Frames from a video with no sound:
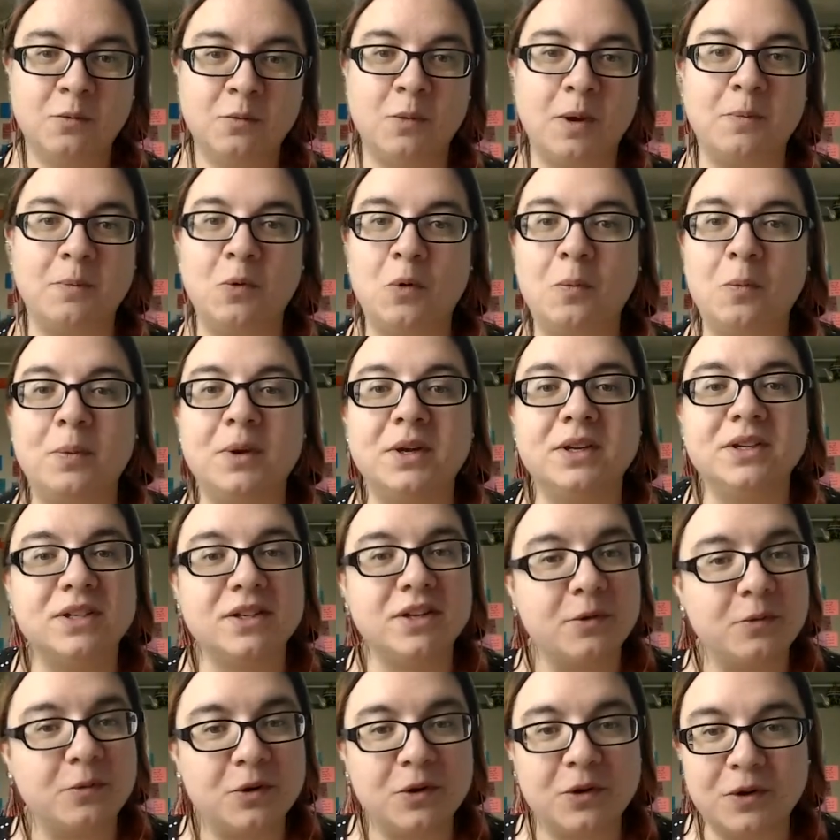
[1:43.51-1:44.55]
wibble, but do
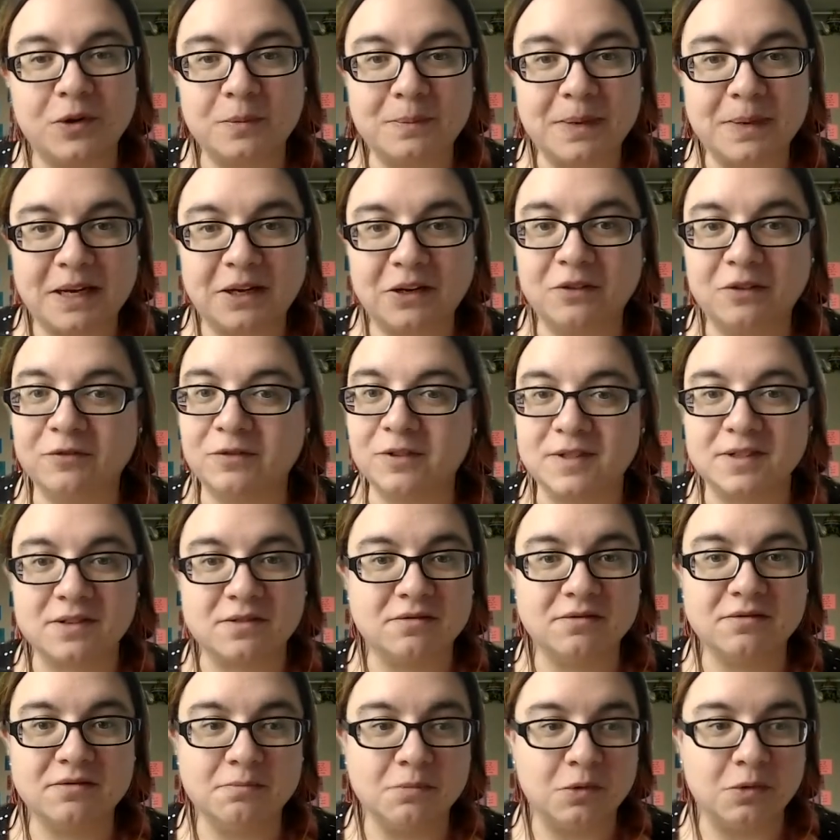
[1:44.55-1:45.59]
you know what, on a big conference
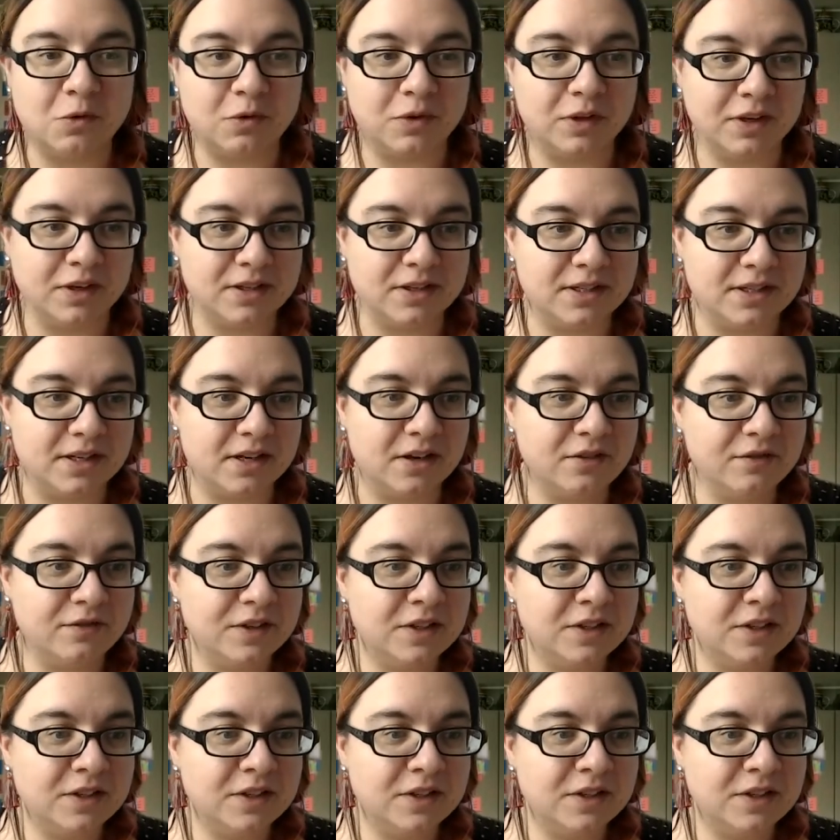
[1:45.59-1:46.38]
call, more than good enough.